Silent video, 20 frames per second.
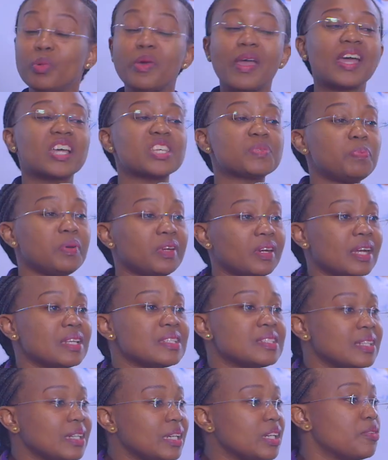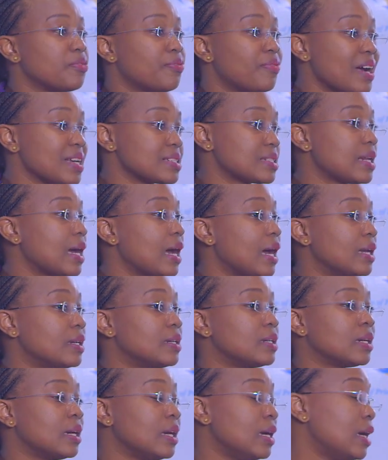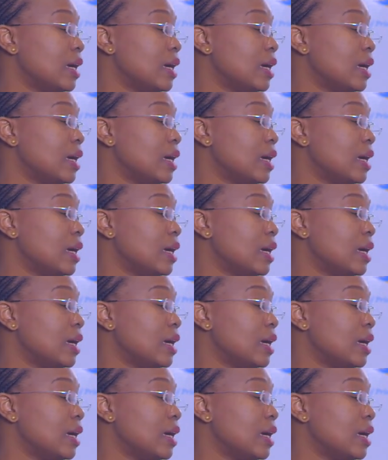We are experiencing it firsthand.